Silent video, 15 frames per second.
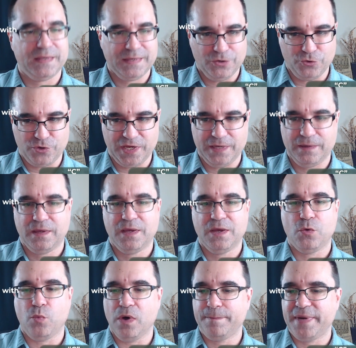Okay,
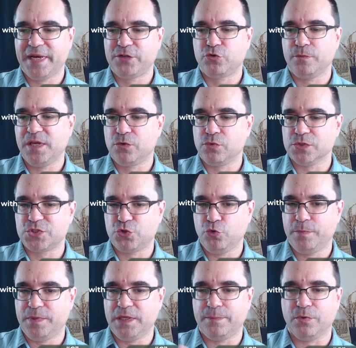one bedroom equals two
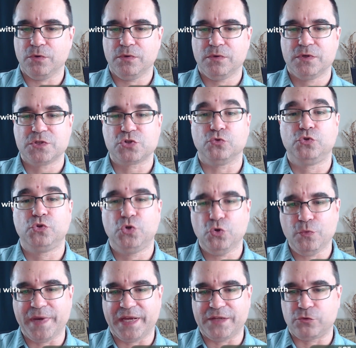people, so two
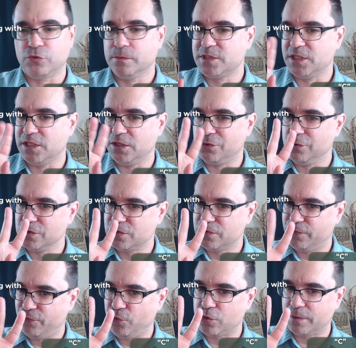bedrooms equals
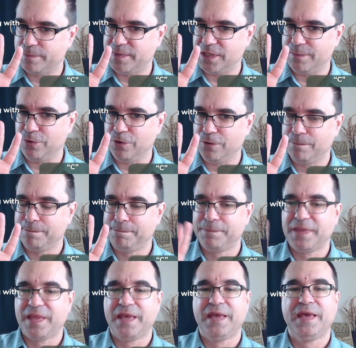four people.
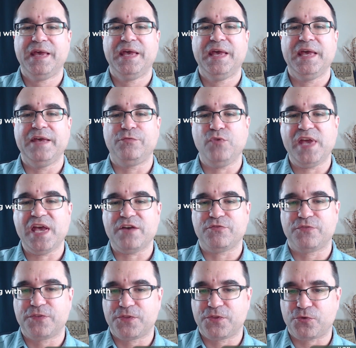If we have
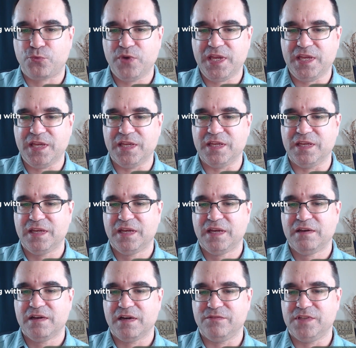three
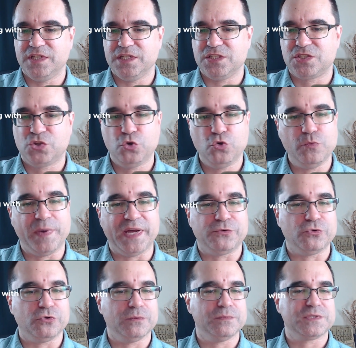of these two
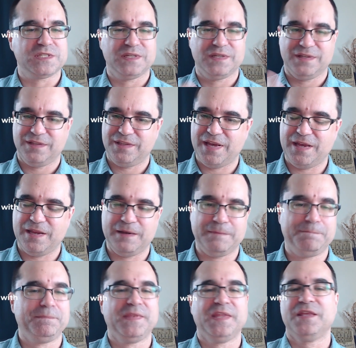bedrooms, then
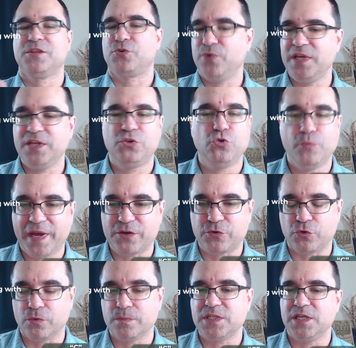three
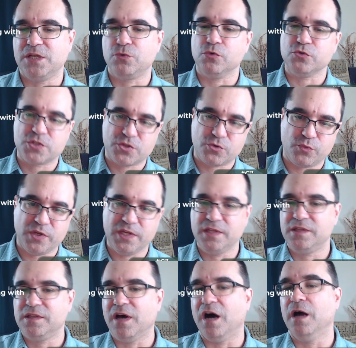two-bedrooms equals three
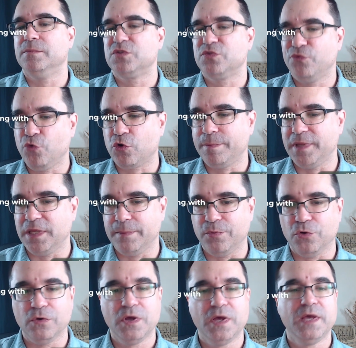times four
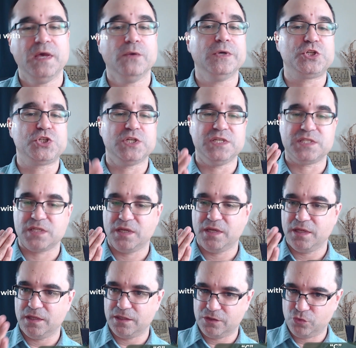people, which is
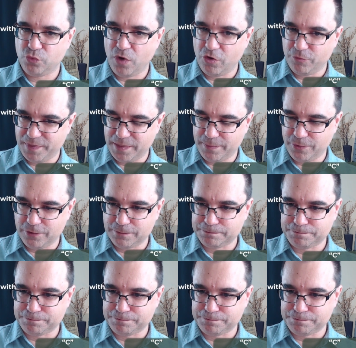12 people.